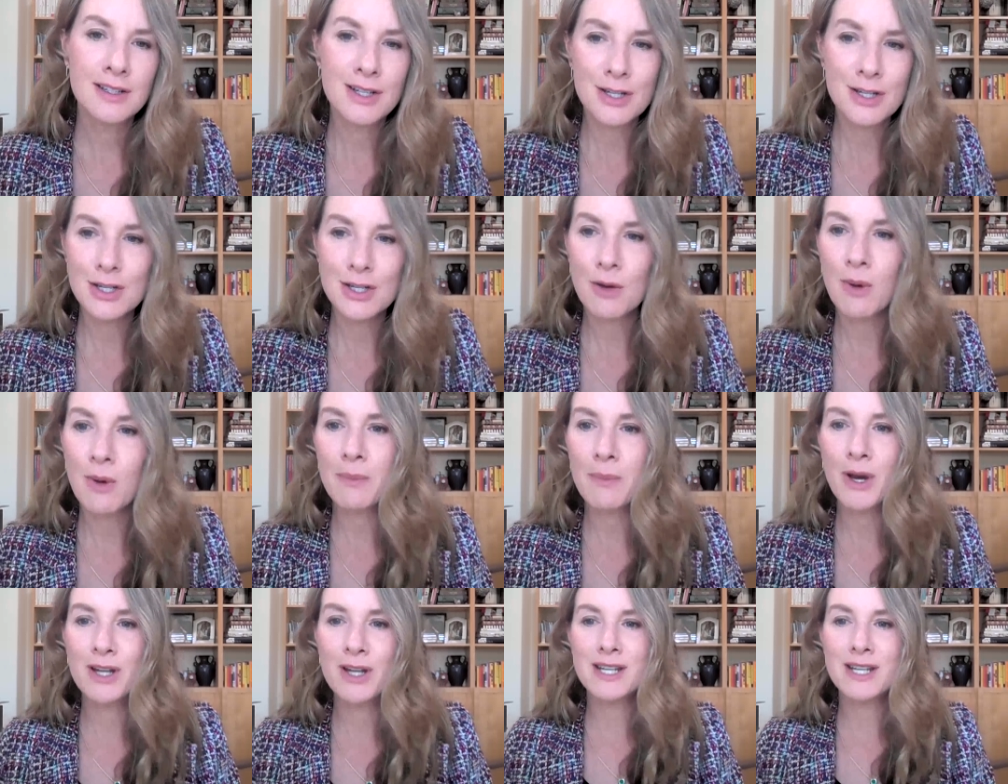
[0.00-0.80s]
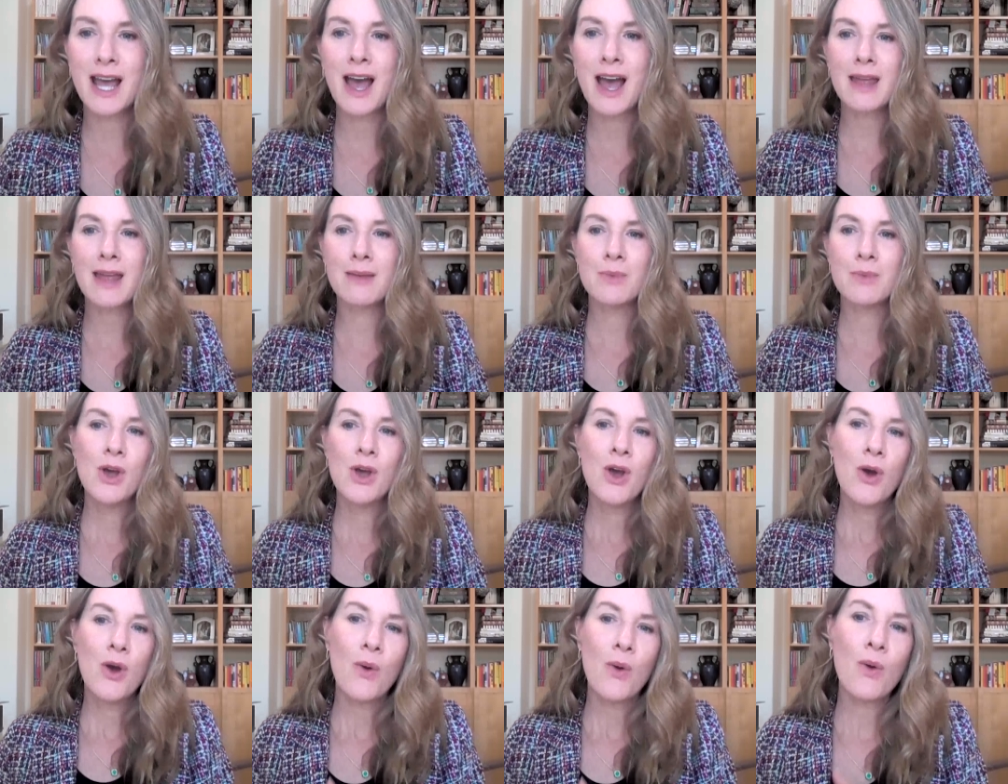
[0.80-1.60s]
to show up on time
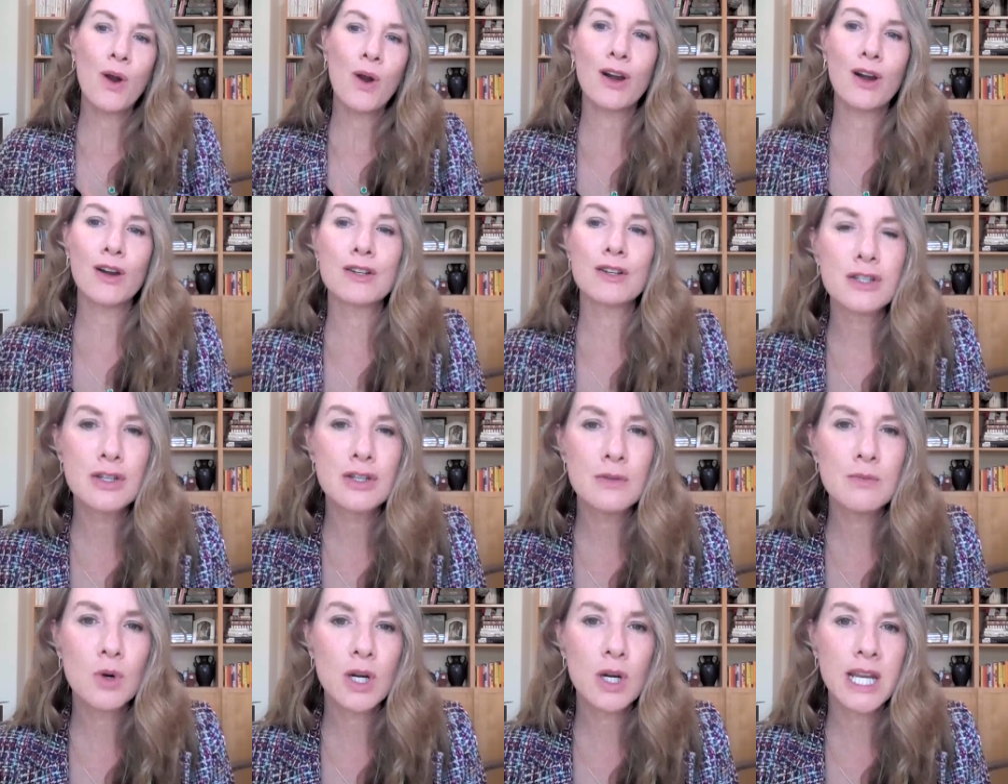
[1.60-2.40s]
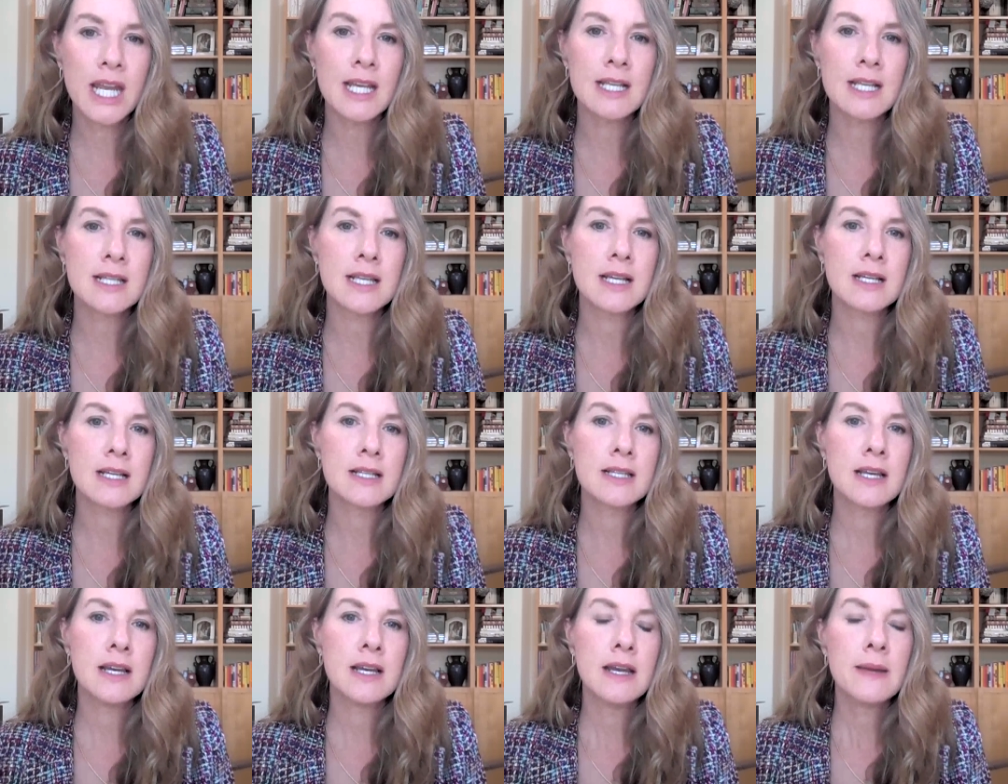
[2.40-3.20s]
or to do more
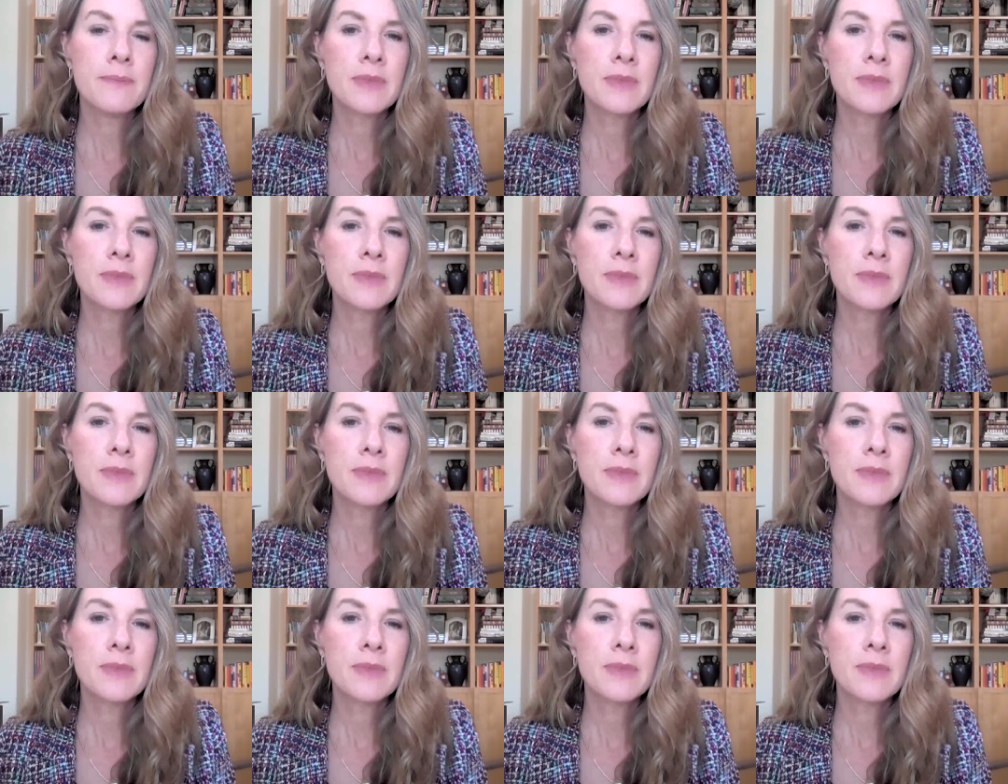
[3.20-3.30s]
cases